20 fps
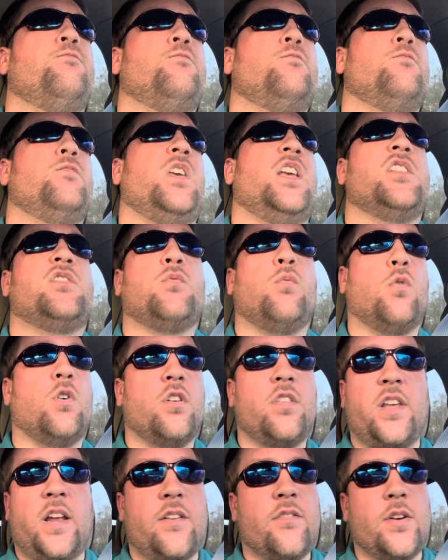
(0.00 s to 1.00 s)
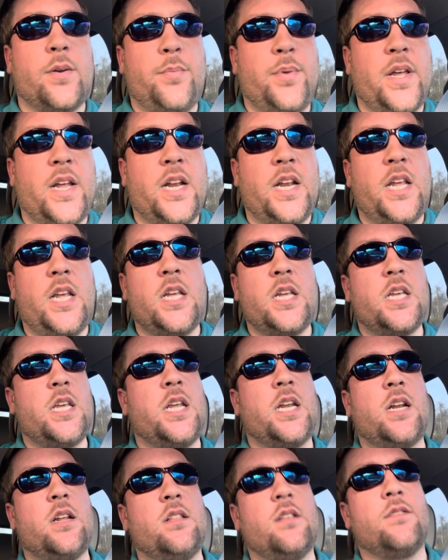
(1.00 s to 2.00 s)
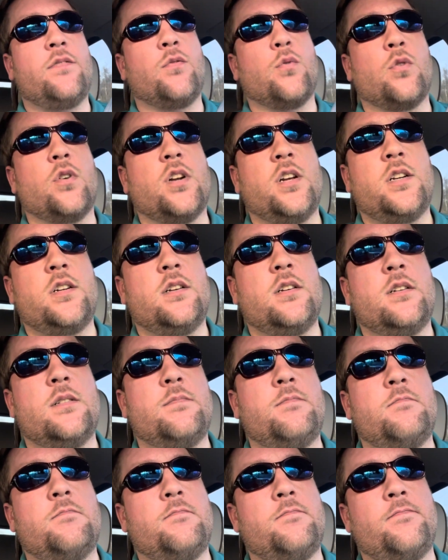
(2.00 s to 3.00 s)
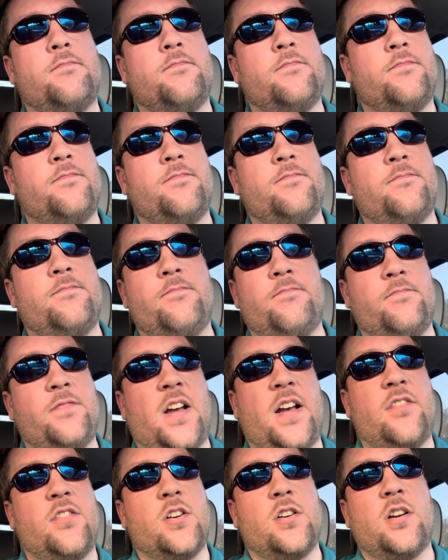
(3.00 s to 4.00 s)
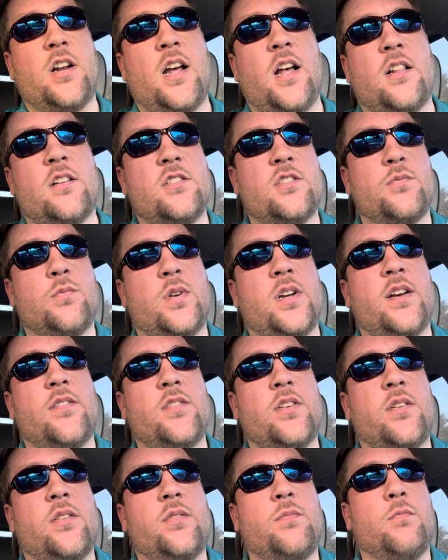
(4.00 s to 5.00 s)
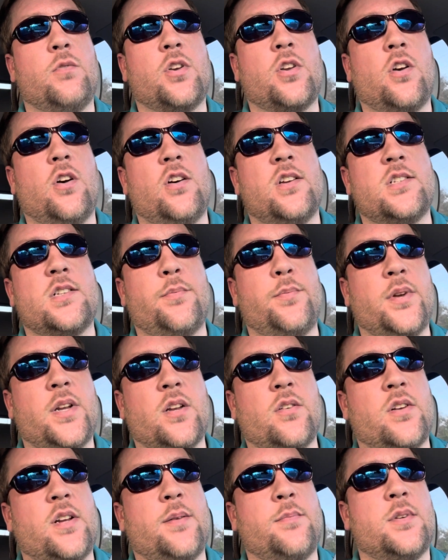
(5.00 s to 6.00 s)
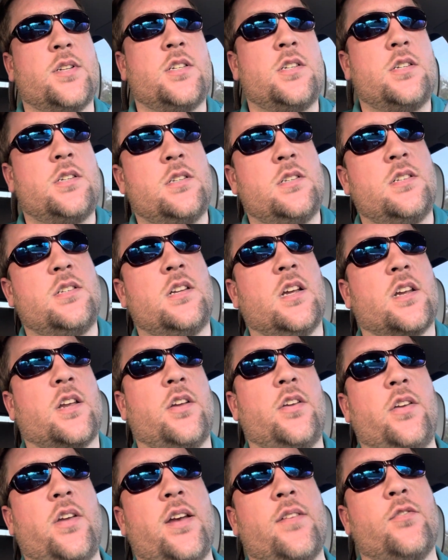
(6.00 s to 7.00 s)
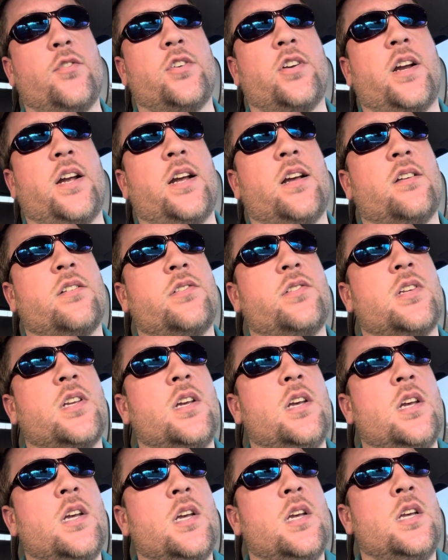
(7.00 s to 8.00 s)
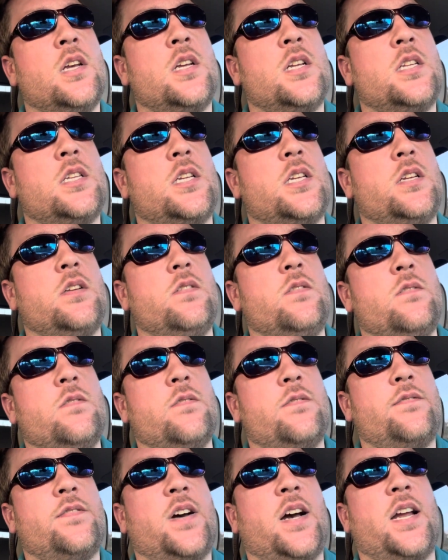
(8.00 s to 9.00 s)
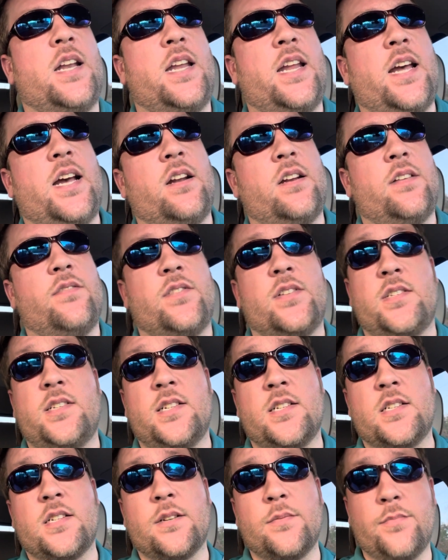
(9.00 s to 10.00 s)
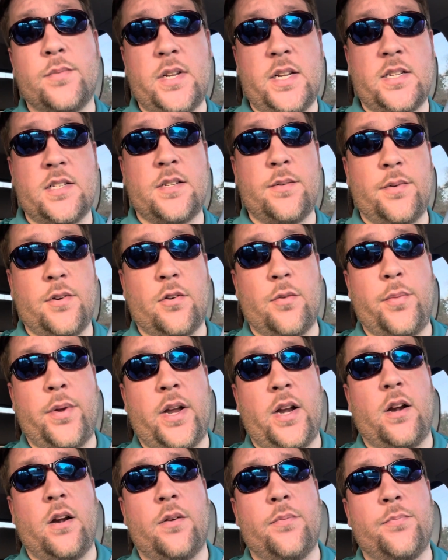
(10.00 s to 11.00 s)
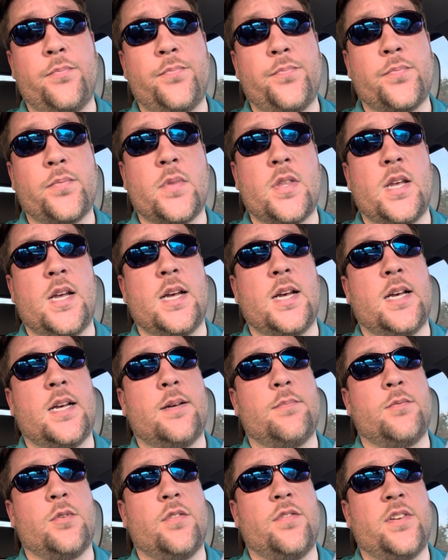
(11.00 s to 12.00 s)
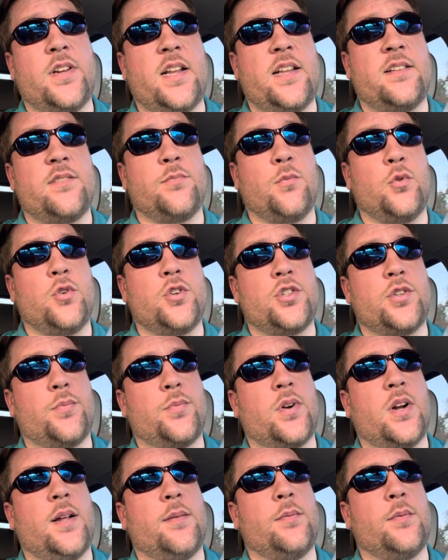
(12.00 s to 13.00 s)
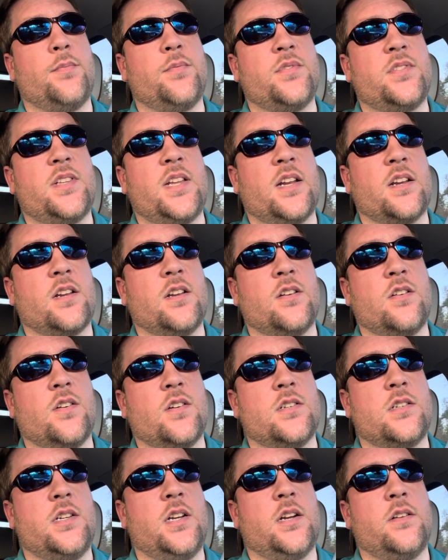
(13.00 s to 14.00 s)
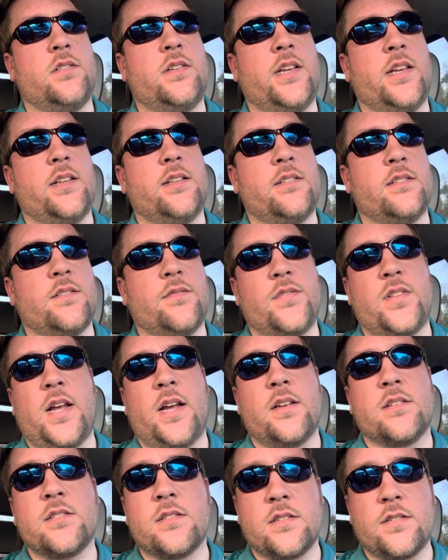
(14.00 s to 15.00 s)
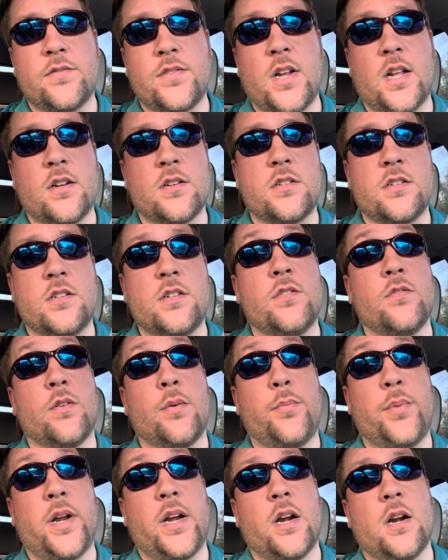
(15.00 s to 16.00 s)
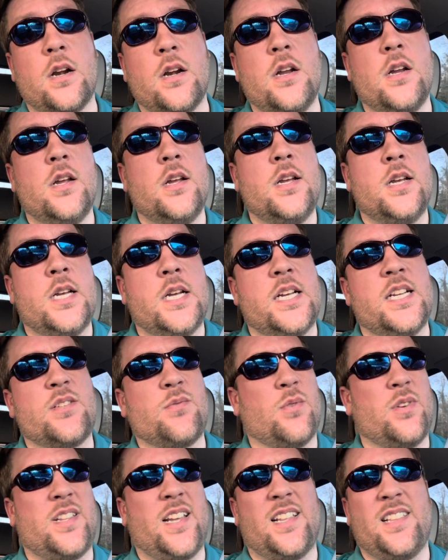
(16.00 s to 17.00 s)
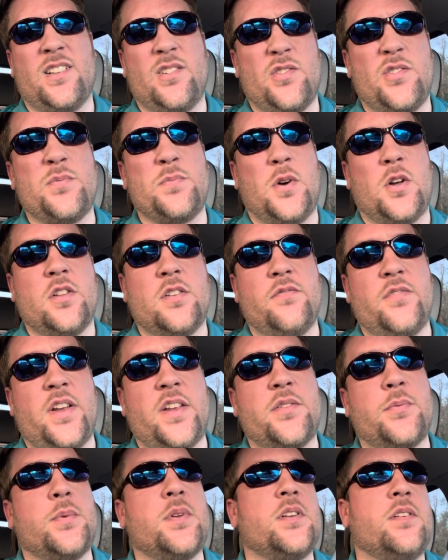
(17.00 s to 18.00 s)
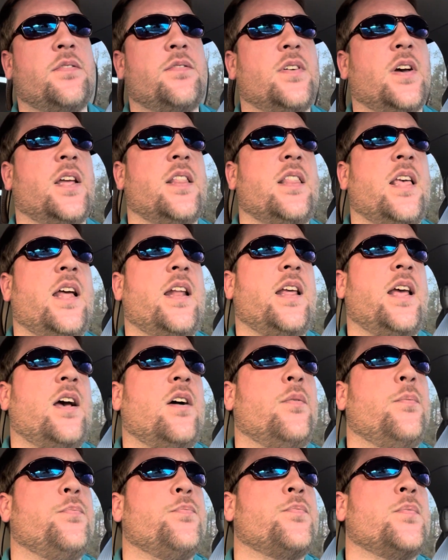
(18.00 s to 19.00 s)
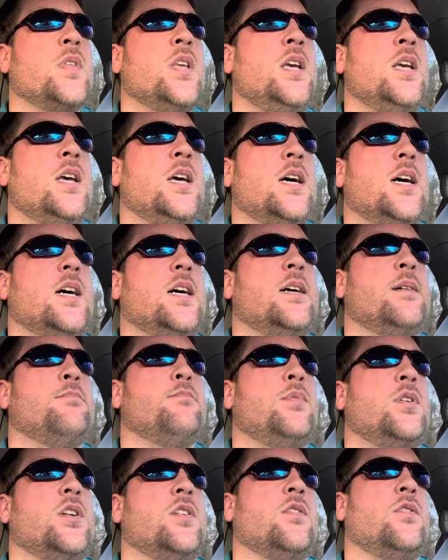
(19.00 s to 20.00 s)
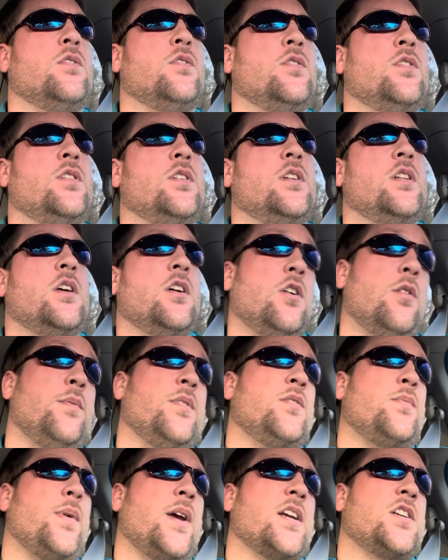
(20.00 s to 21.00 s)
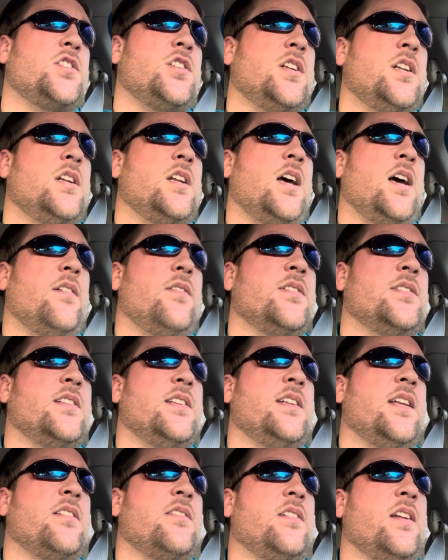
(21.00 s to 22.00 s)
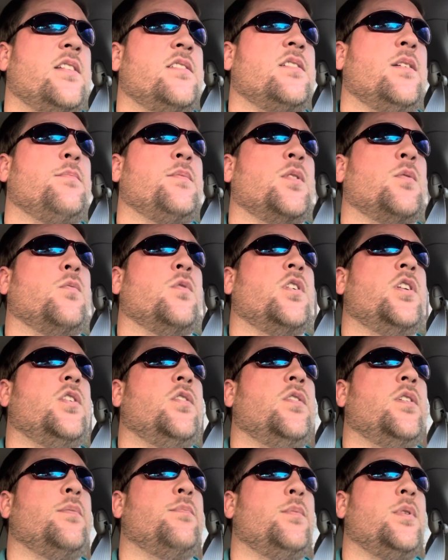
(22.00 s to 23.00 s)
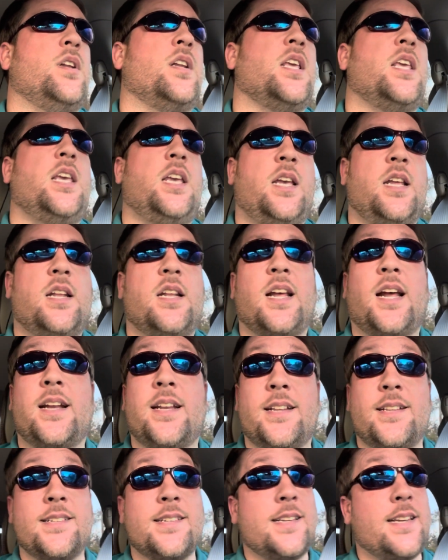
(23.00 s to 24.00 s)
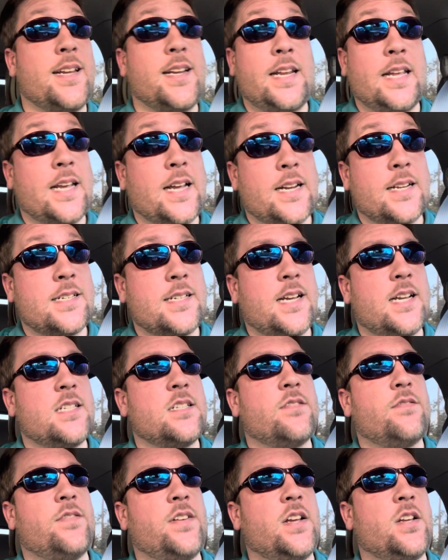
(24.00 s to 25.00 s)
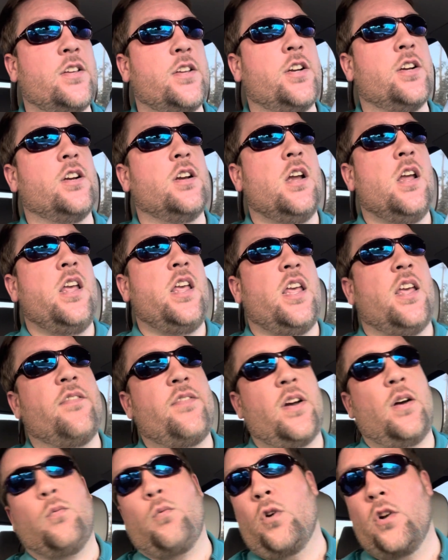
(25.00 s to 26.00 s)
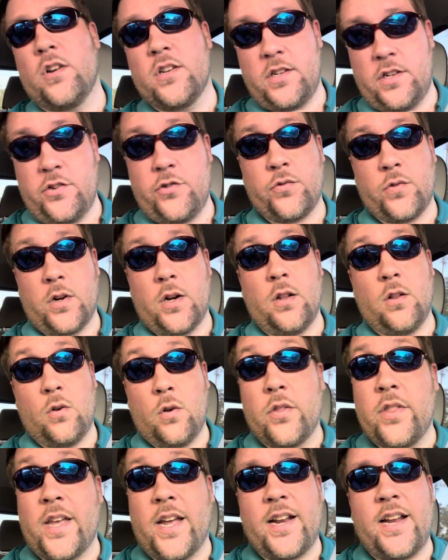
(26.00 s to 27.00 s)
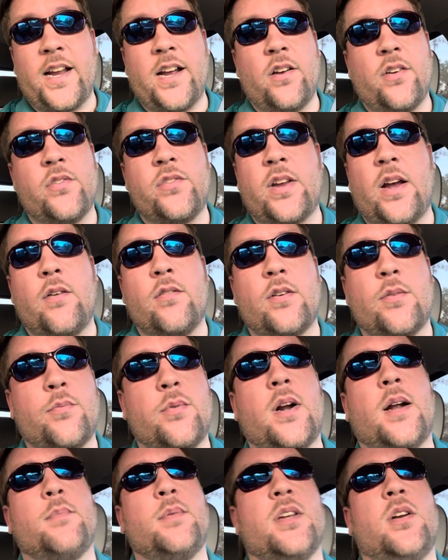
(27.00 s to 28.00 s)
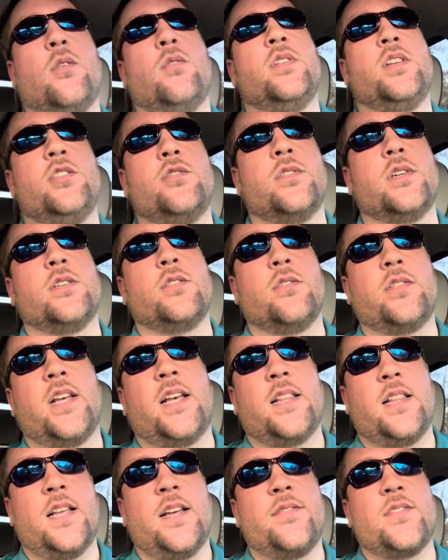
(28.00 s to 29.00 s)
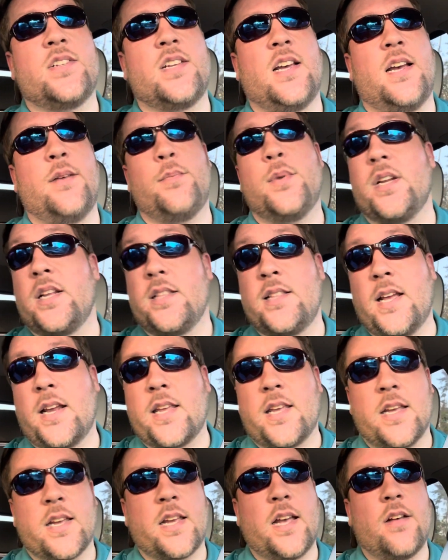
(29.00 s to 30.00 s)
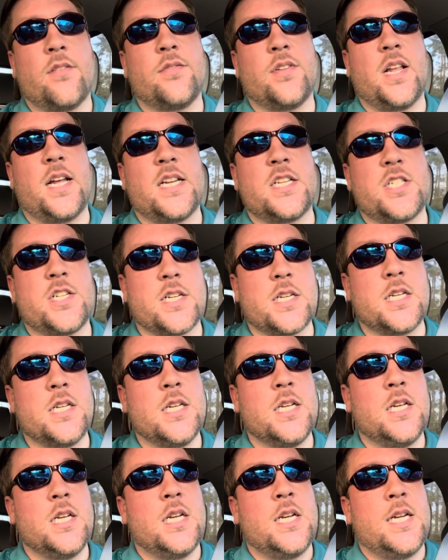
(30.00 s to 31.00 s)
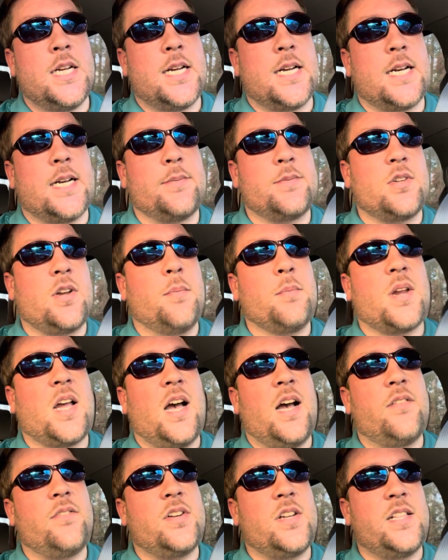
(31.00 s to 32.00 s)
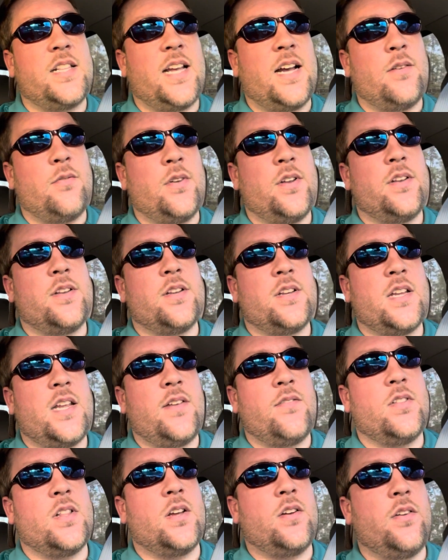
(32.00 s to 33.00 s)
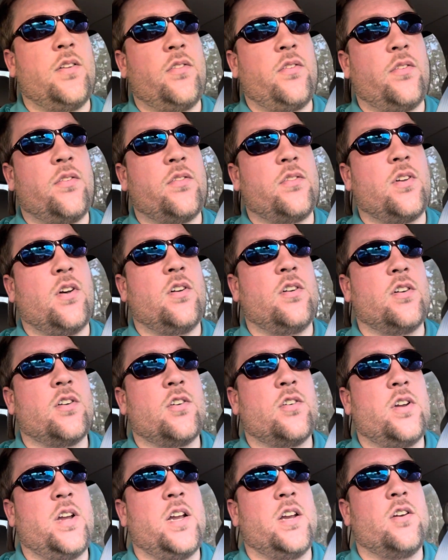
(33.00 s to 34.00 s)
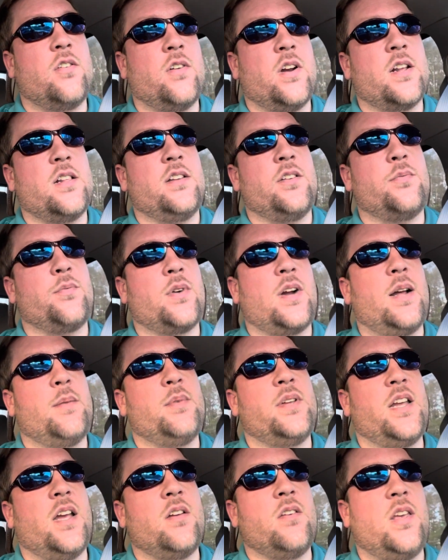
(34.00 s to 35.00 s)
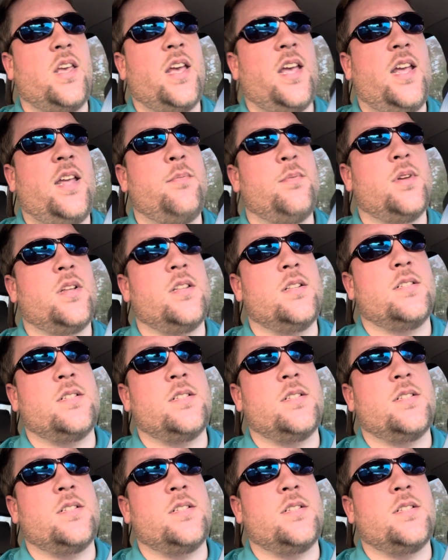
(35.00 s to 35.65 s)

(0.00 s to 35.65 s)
it's worth every penny, you know, the $400, $500, whatever it would cost depending on how much stucco you have on your house, to find out if the system needs to be repaired, or if it has moisture problems that could cost, you know, tens of thousands of dollars to repair. It's worth that little small investment to find that out. But on the home inspection, obviously that's not something we're doing. But again, I didn't see any kind of signs of failure. If I were to drill on that house, I would have probably only drilled on that left side beneath that kick out flashing. So I'm confident that one, even though it's installed incorrectly, is probably okay, but